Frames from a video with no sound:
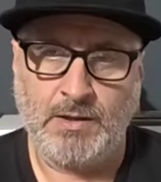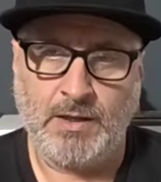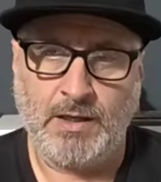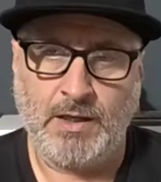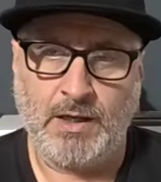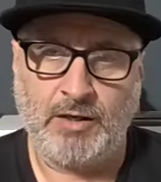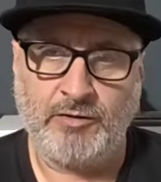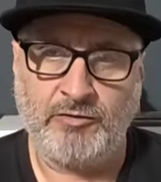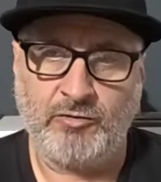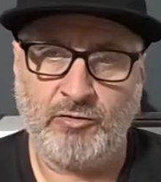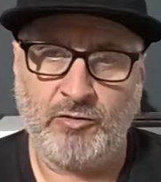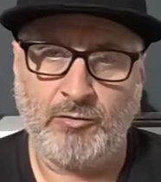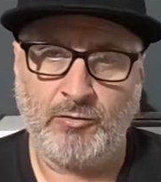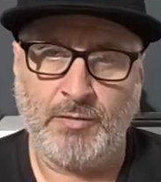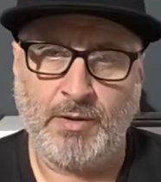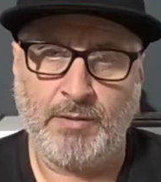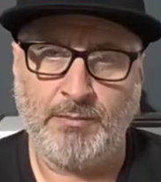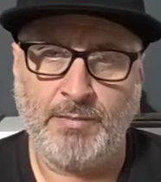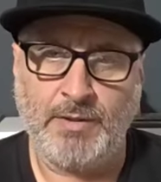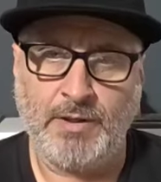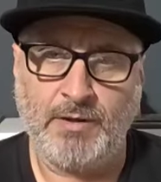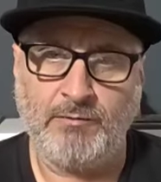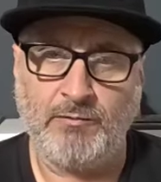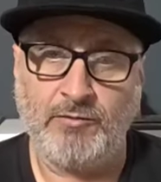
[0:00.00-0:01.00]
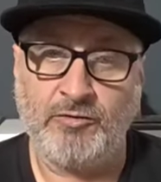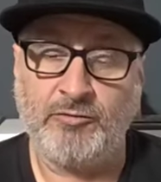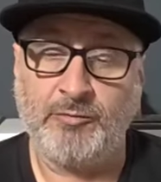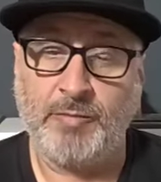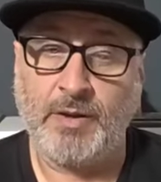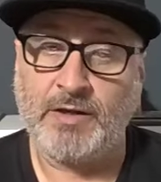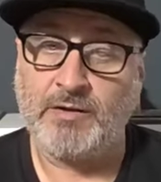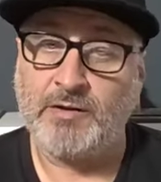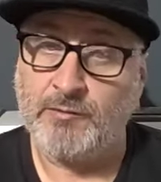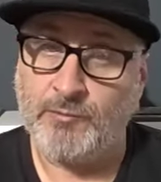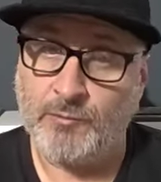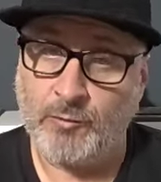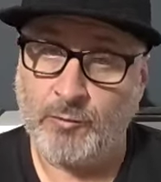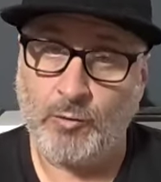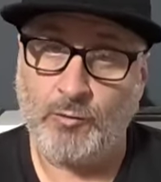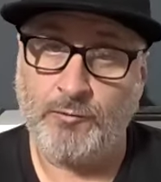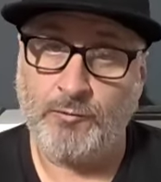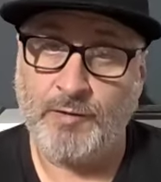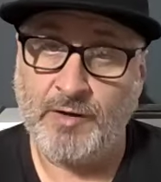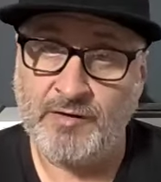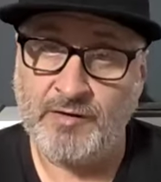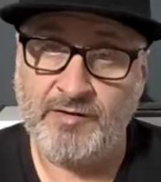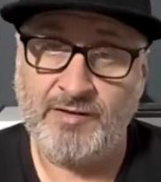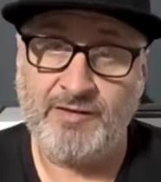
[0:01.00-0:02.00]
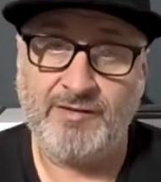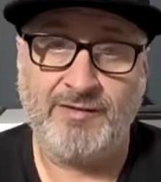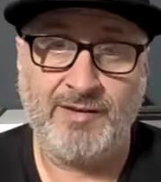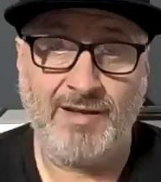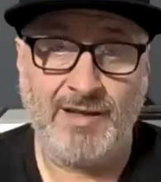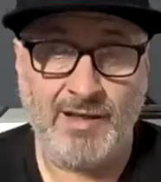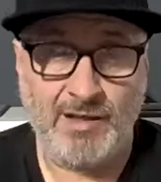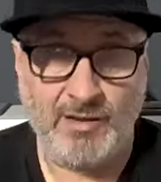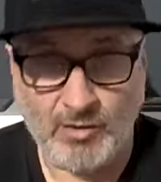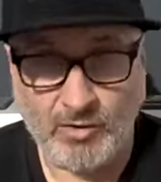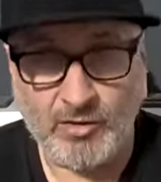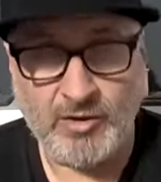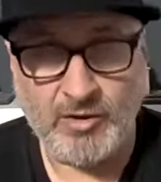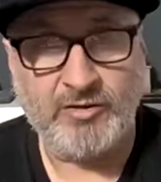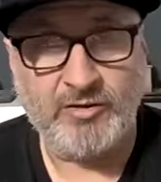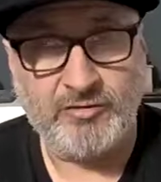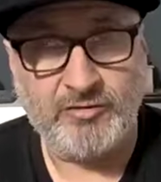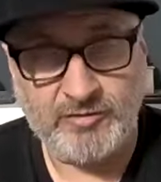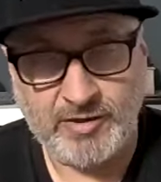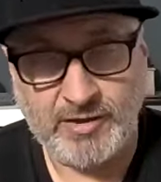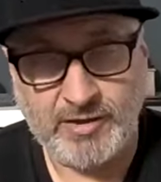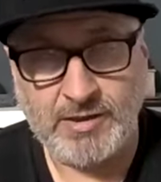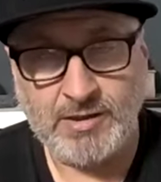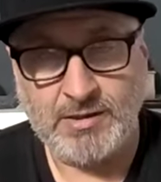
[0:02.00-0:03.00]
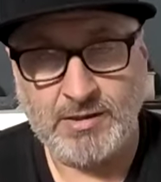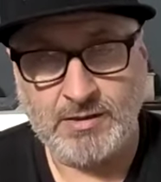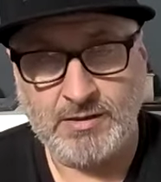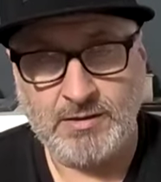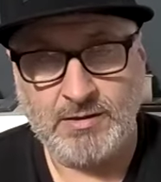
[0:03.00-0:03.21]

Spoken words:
I saw men being respected for authenticity and honesty.